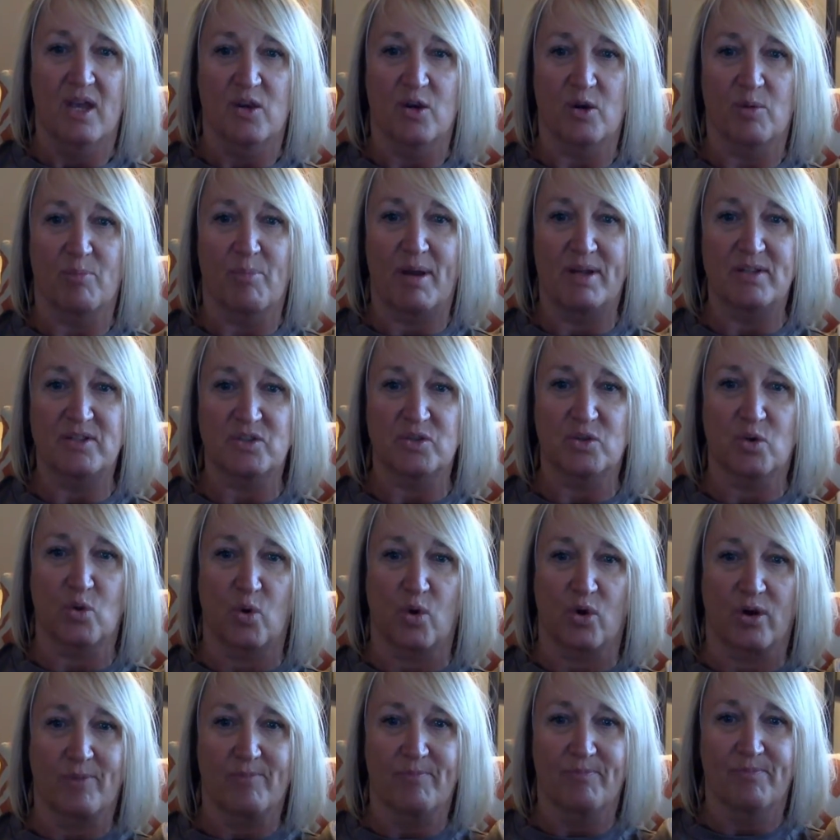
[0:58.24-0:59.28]
your best
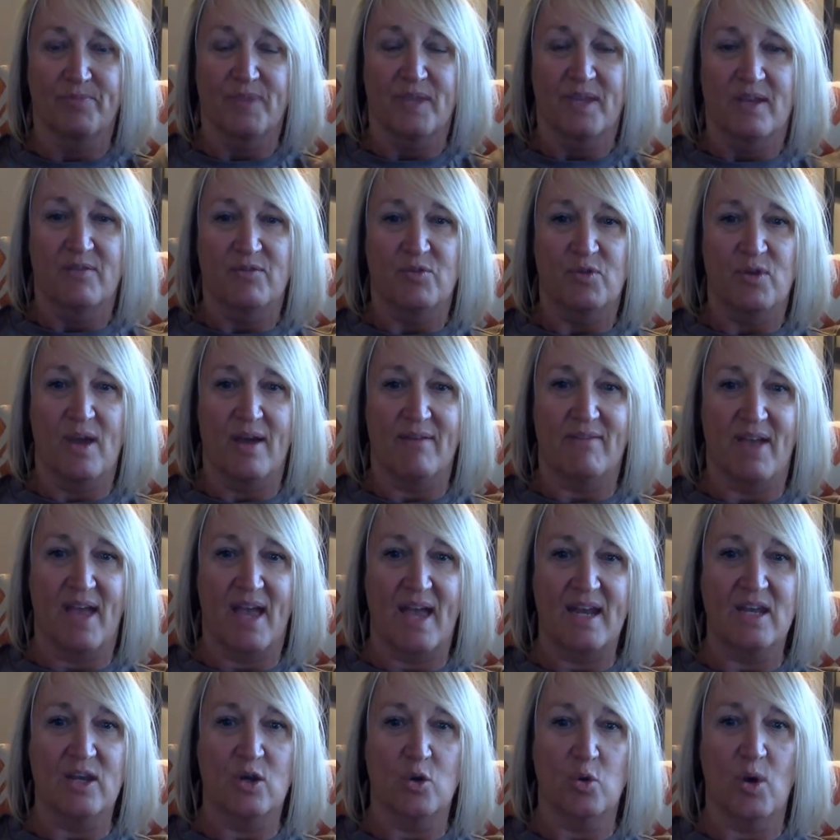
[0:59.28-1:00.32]
score. If you have
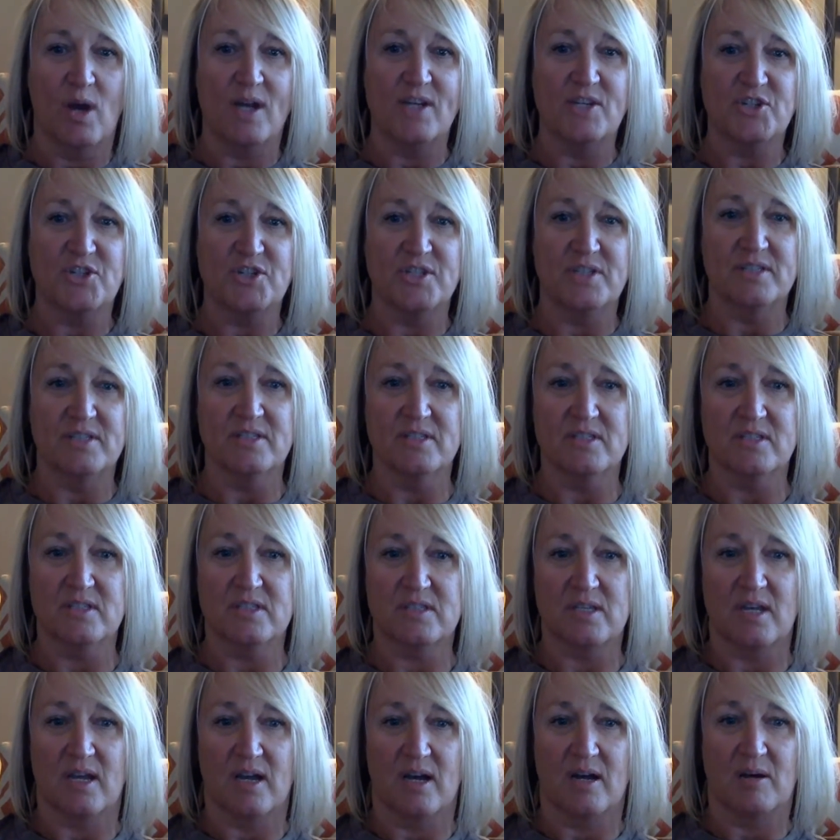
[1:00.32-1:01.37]
any
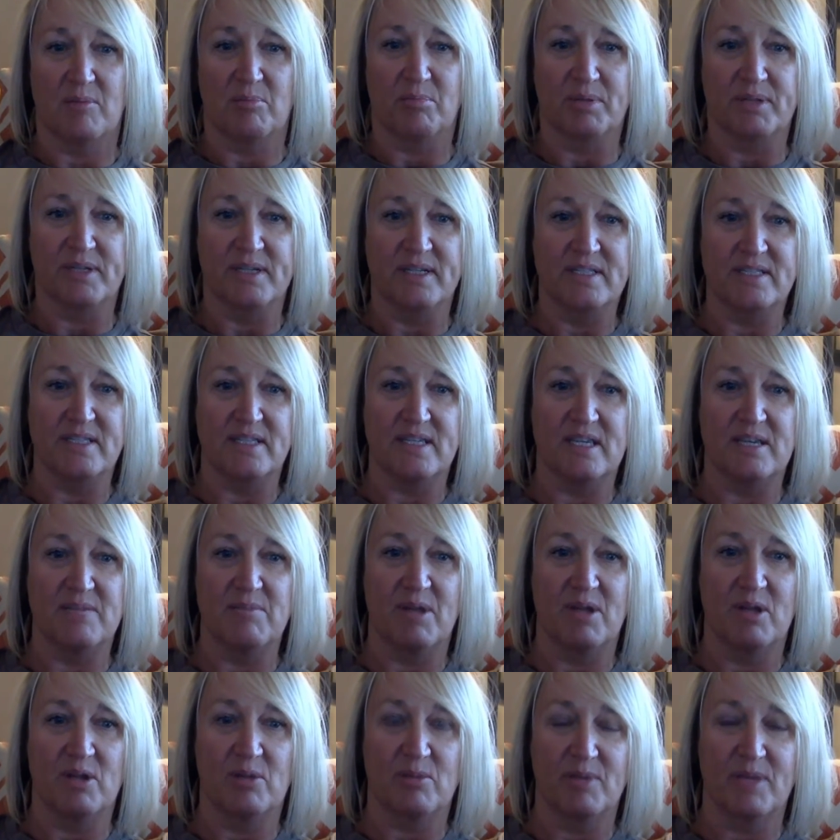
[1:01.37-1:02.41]
questions, please
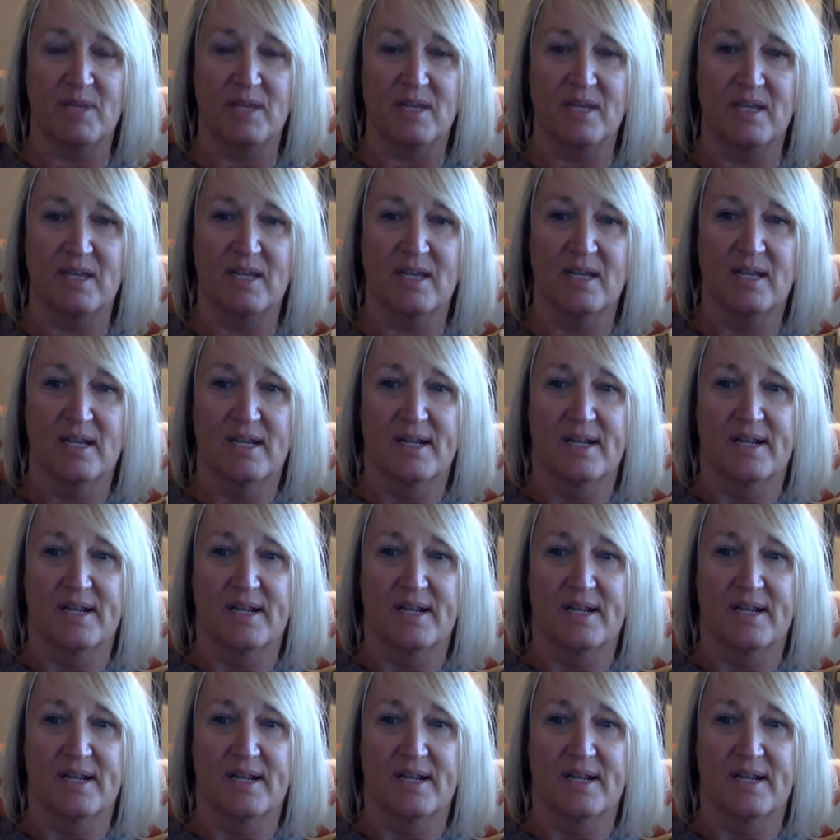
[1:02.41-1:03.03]
email me,